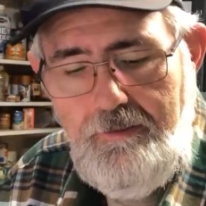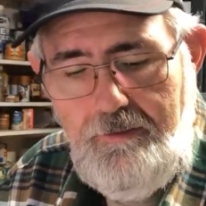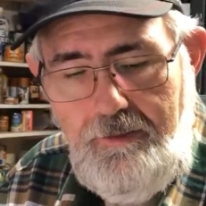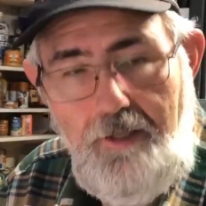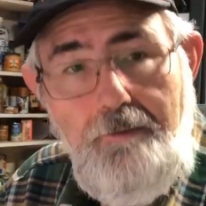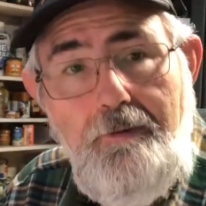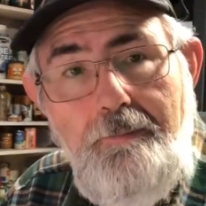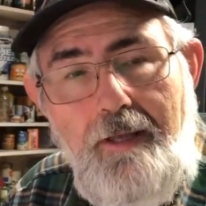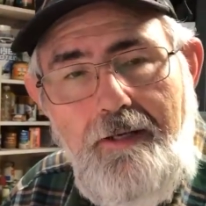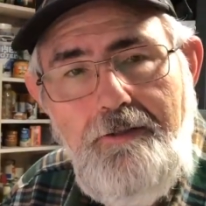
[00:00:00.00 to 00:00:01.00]
The other one
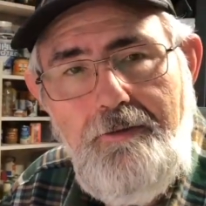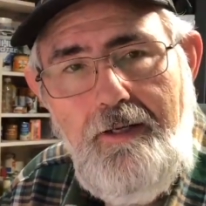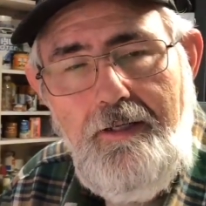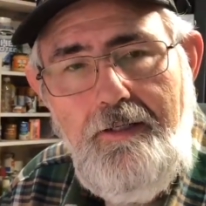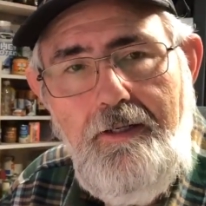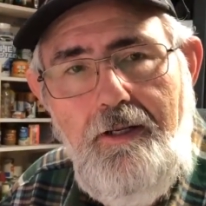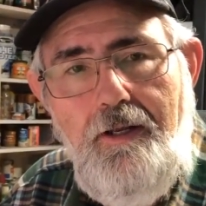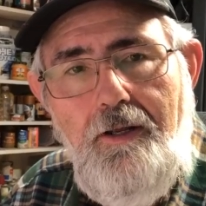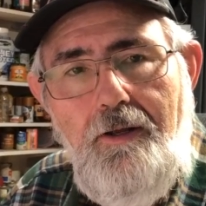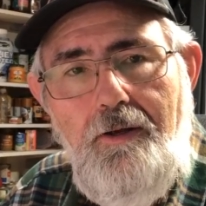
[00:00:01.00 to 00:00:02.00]
penetrated
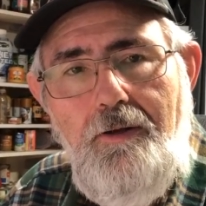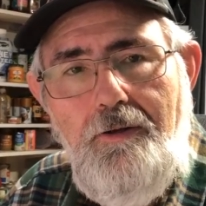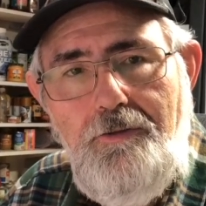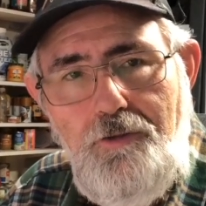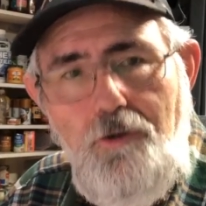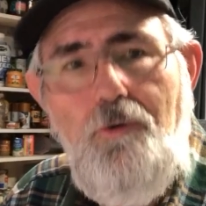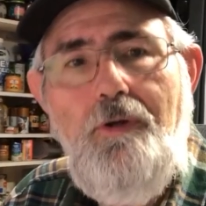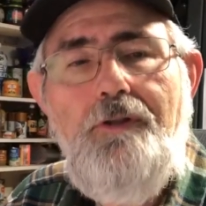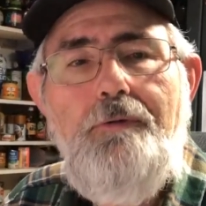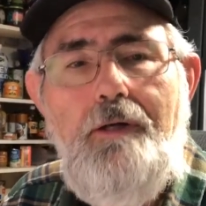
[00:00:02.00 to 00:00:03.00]
2
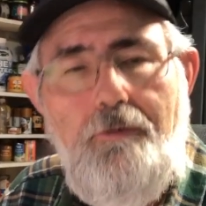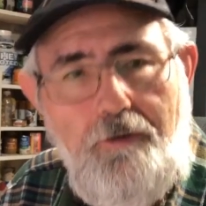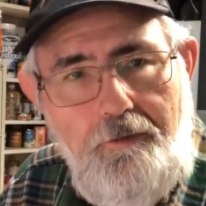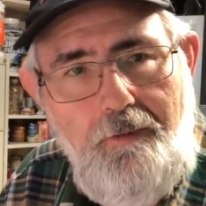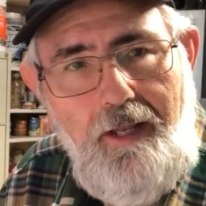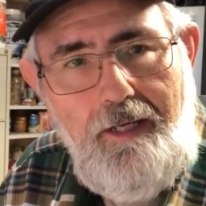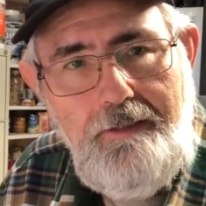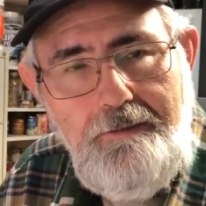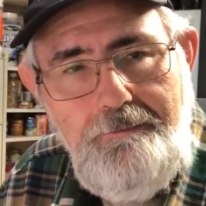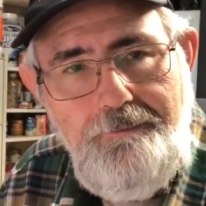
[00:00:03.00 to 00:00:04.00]
3/4 blocks.